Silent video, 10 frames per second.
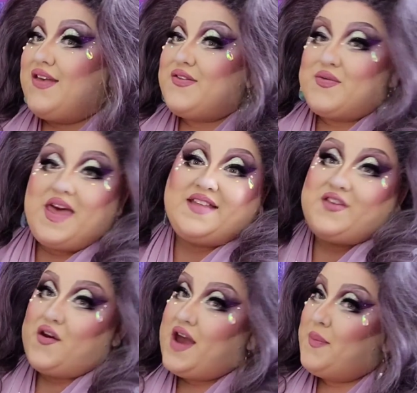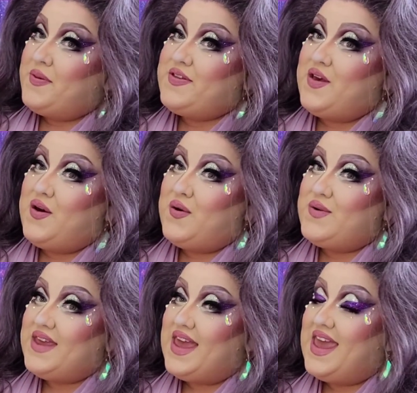So that's our
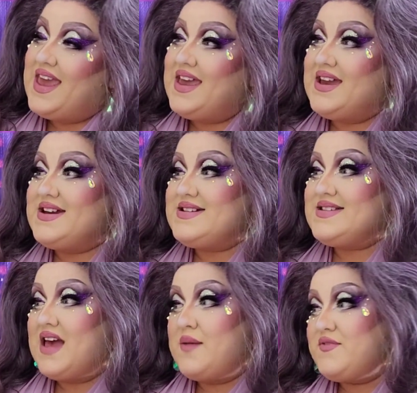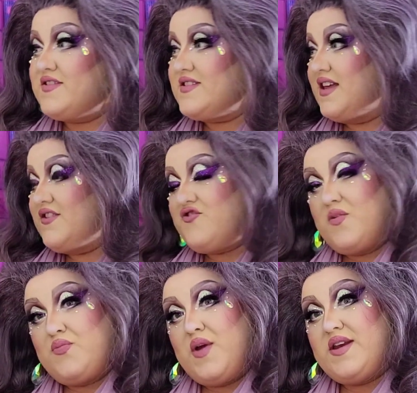episode, and I'm just going to
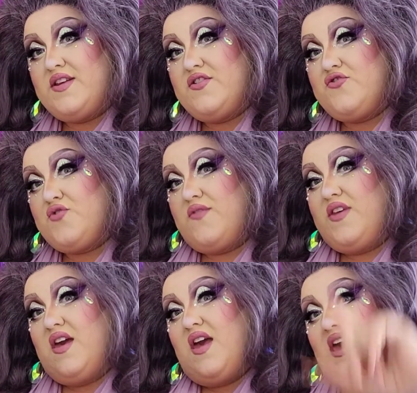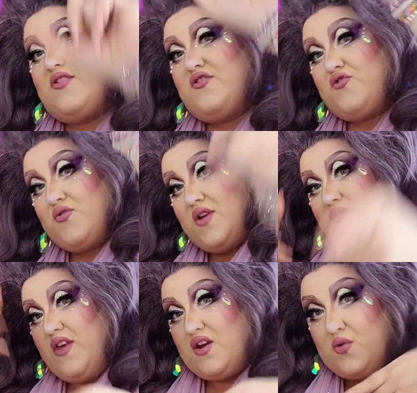jump right into trivia, and the
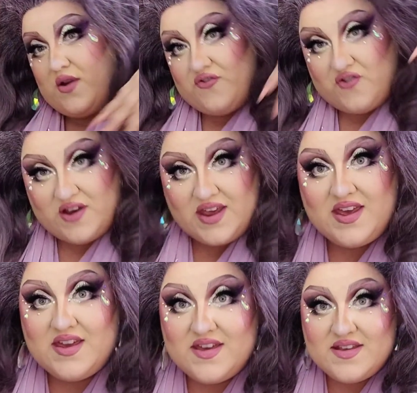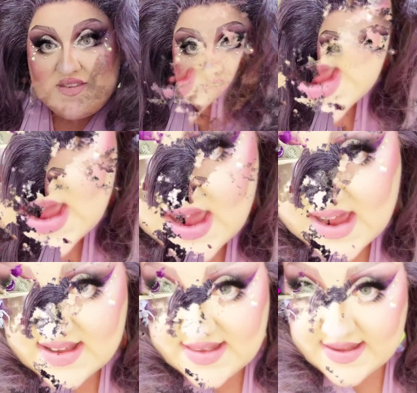trivia question is,
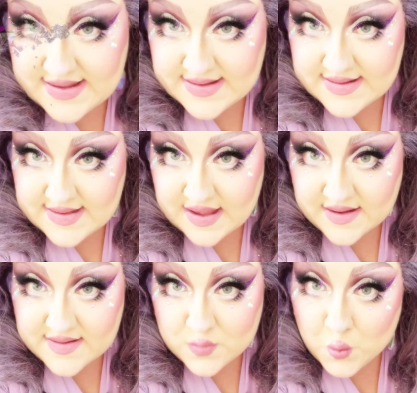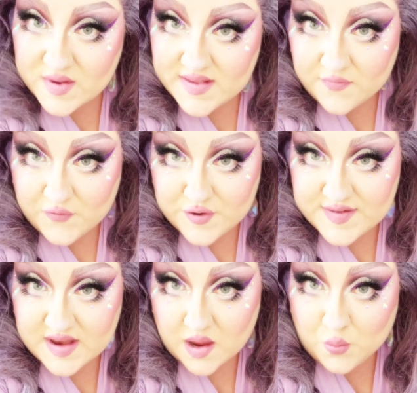Season 6 was the first
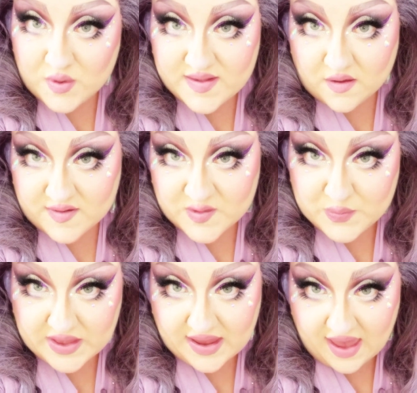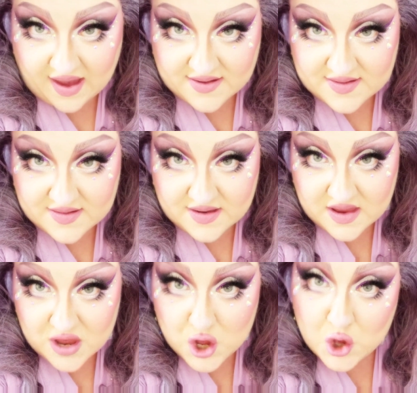time we saw a split cast.
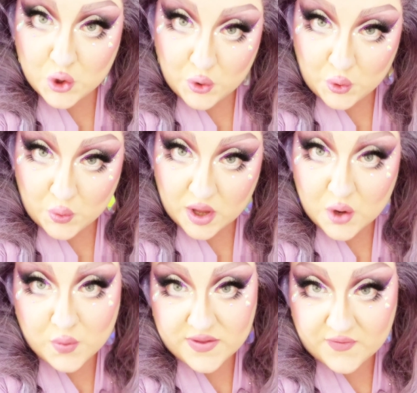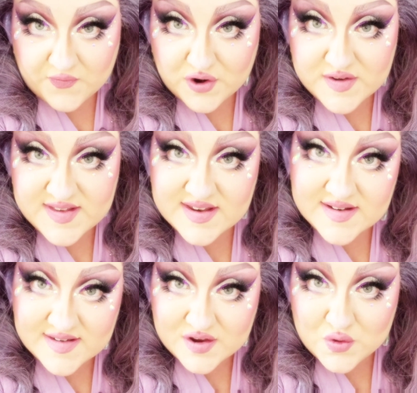Who were the first
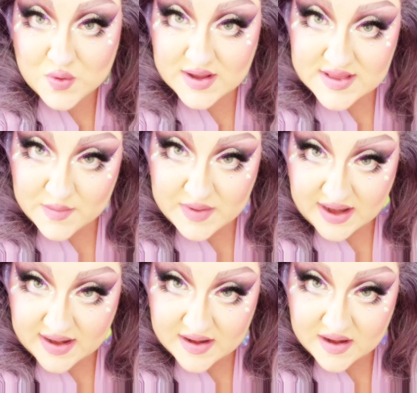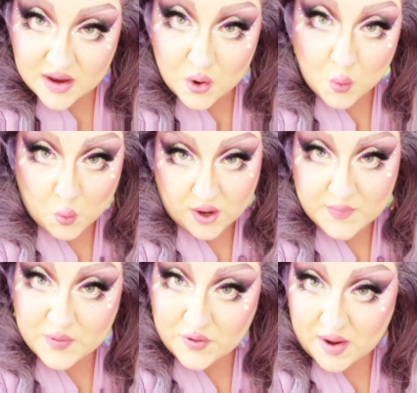two eliminated, one
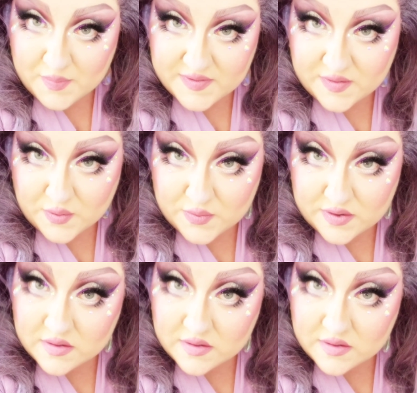per episode,